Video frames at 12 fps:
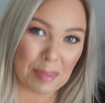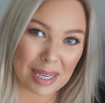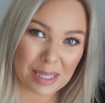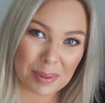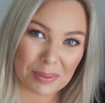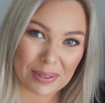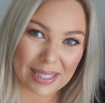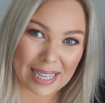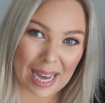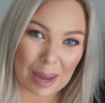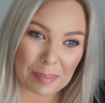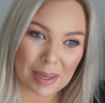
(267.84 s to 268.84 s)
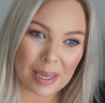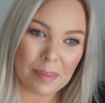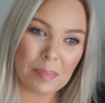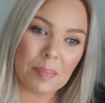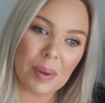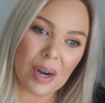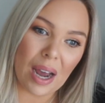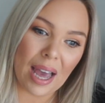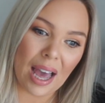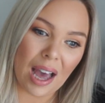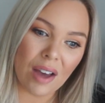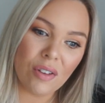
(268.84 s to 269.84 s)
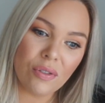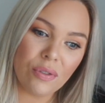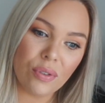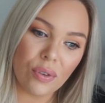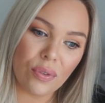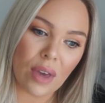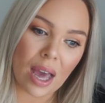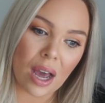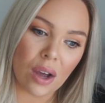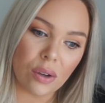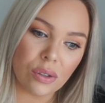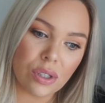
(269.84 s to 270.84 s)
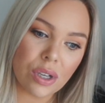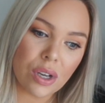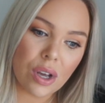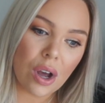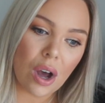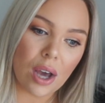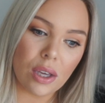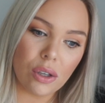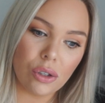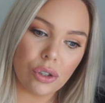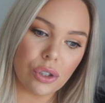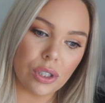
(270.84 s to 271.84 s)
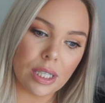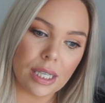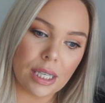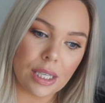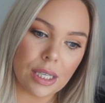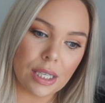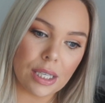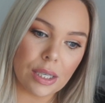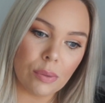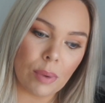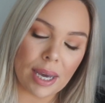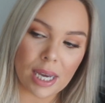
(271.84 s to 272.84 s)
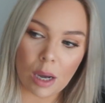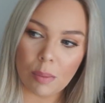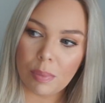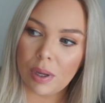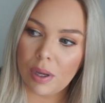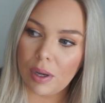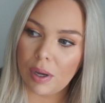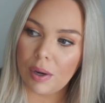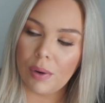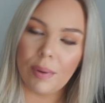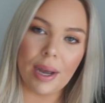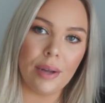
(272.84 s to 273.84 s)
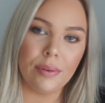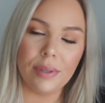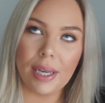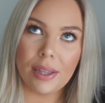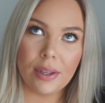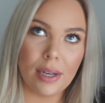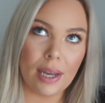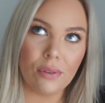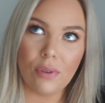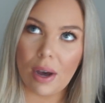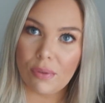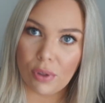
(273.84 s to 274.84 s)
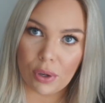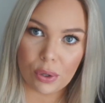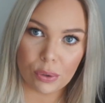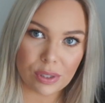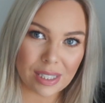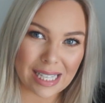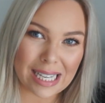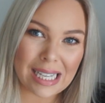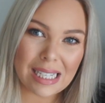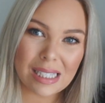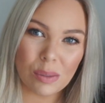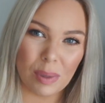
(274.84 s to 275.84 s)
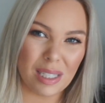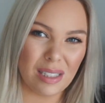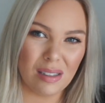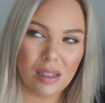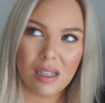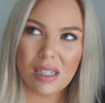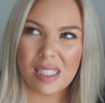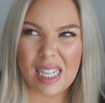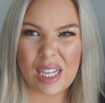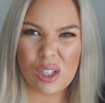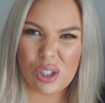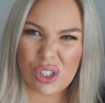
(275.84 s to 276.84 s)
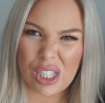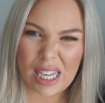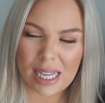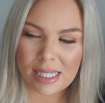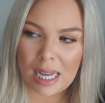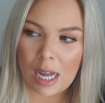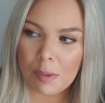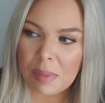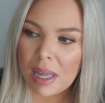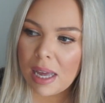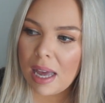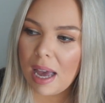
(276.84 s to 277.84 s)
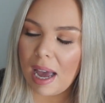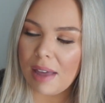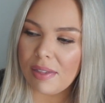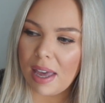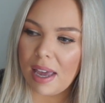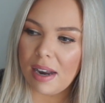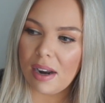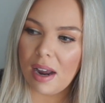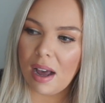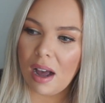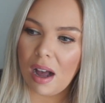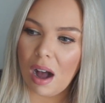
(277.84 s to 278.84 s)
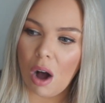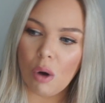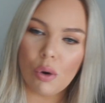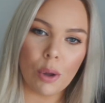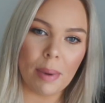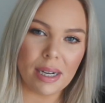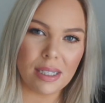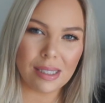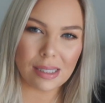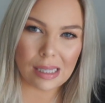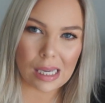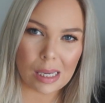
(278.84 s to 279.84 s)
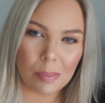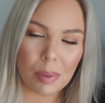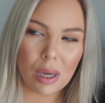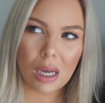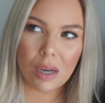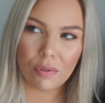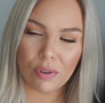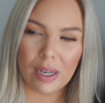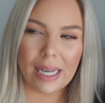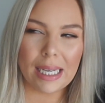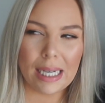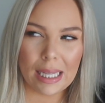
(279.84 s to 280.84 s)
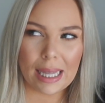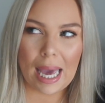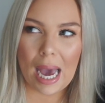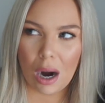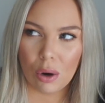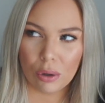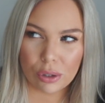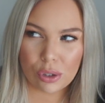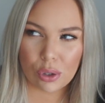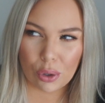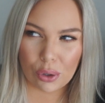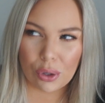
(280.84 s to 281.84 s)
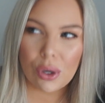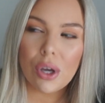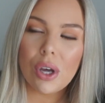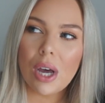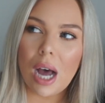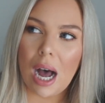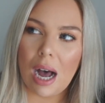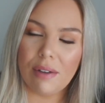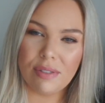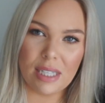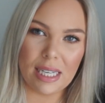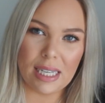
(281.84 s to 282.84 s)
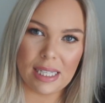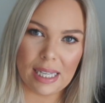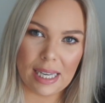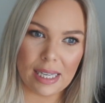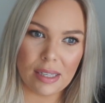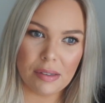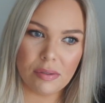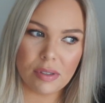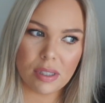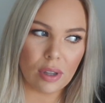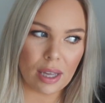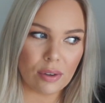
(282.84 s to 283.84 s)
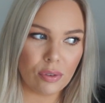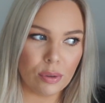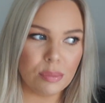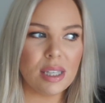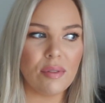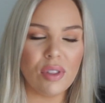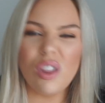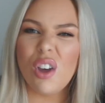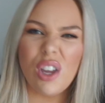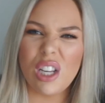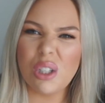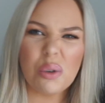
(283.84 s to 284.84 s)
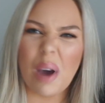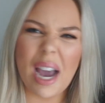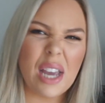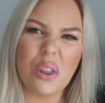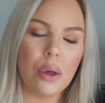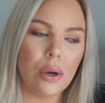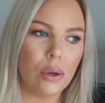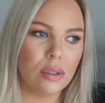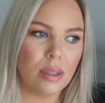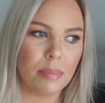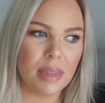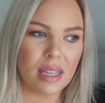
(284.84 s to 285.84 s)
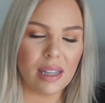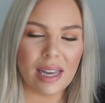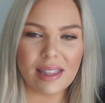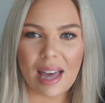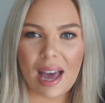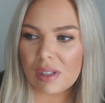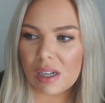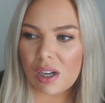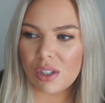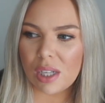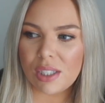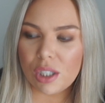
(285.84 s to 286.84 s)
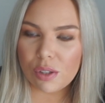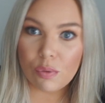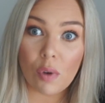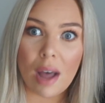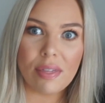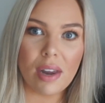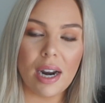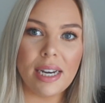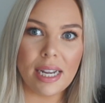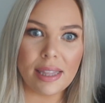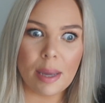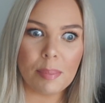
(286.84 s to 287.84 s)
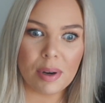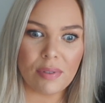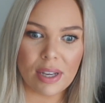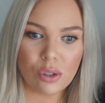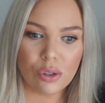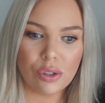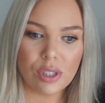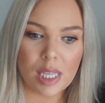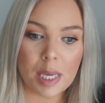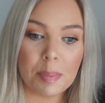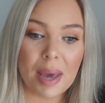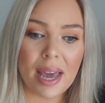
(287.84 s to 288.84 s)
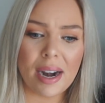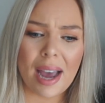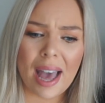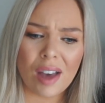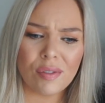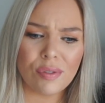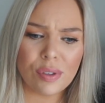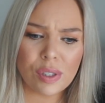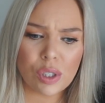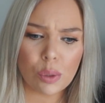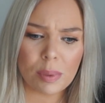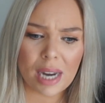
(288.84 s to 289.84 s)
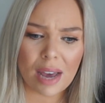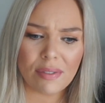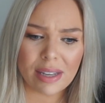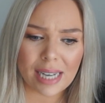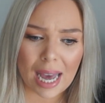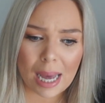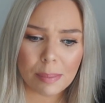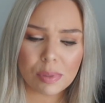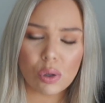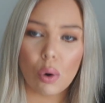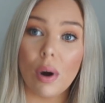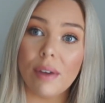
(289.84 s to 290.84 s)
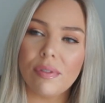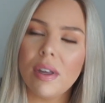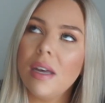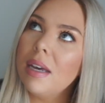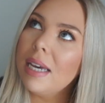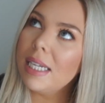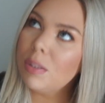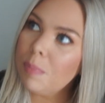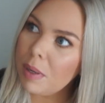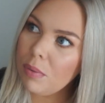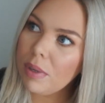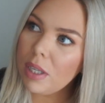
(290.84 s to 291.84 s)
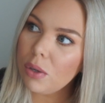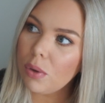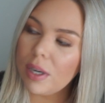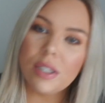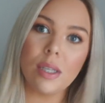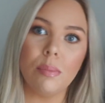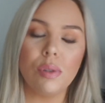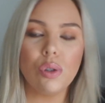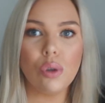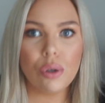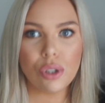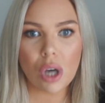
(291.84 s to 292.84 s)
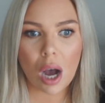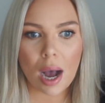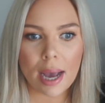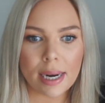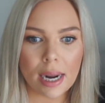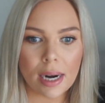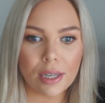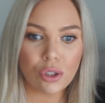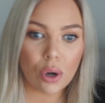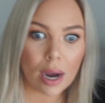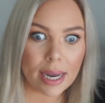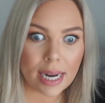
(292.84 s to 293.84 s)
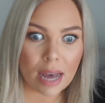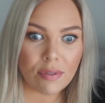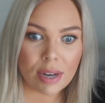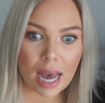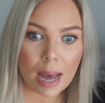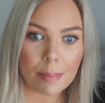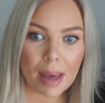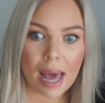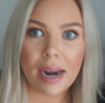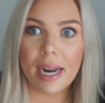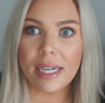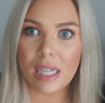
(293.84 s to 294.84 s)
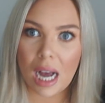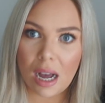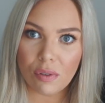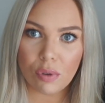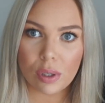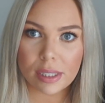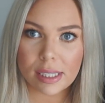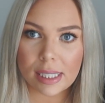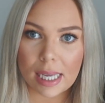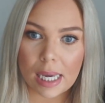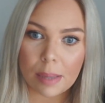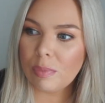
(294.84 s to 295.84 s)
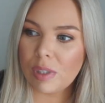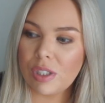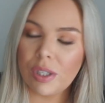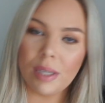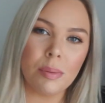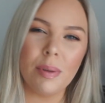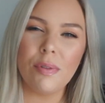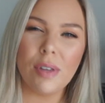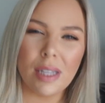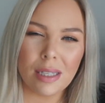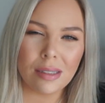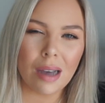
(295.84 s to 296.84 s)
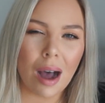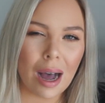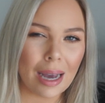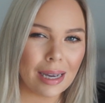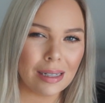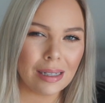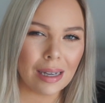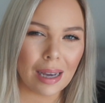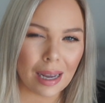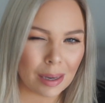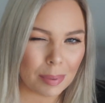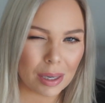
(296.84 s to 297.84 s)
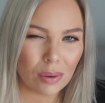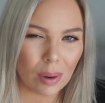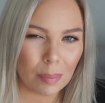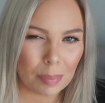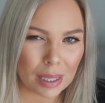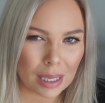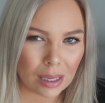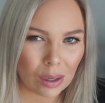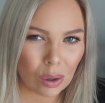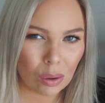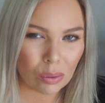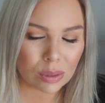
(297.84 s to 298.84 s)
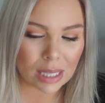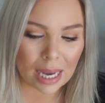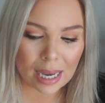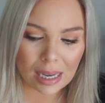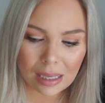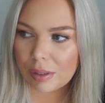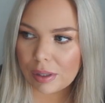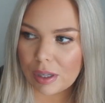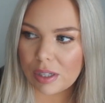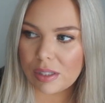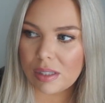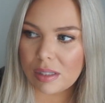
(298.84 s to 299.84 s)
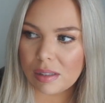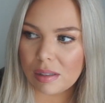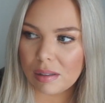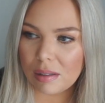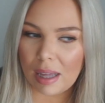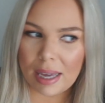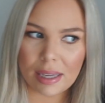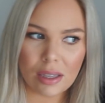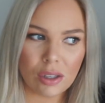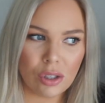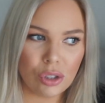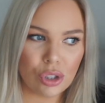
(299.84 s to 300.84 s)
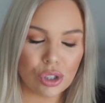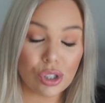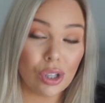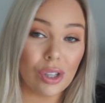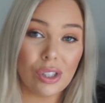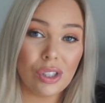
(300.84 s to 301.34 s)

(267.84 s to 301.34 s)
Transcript: makes me really happy. But I have found I usually wake up around either like 5:30 or 6 when Dean usually gets up, and then I'll go back to sleep for like another hour or so after he leaves, like from 7:30 to 8:30 or something like that. Cause I just find that I need that bit of extra sleep, and I have still been having naps, or it's been really annoying cause I'm so tired and I try and have a nap and I can't fall asleep, which leaves me feeling tired and a bit grumpy all day. Cause like you just